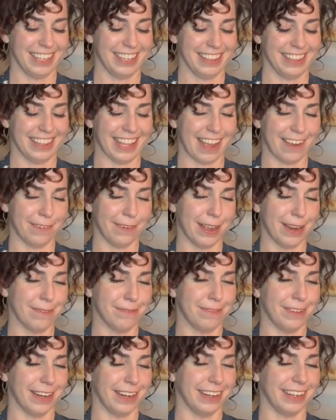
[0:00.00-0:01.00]
That went
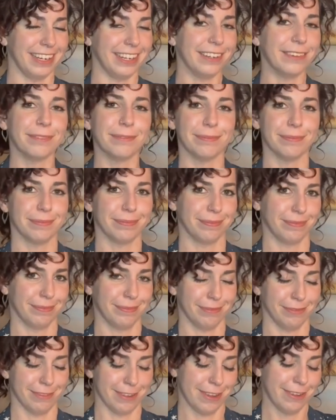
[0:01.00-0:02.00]
very,
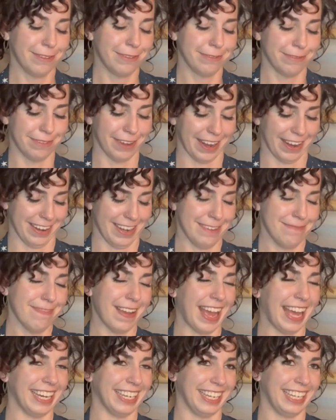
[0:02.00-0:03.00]
very
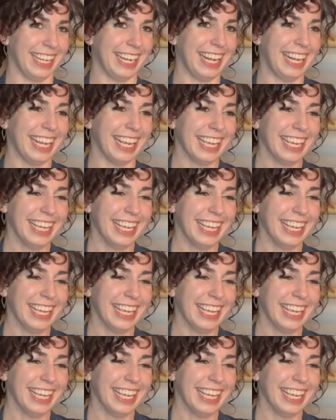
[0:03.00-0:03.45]
badly.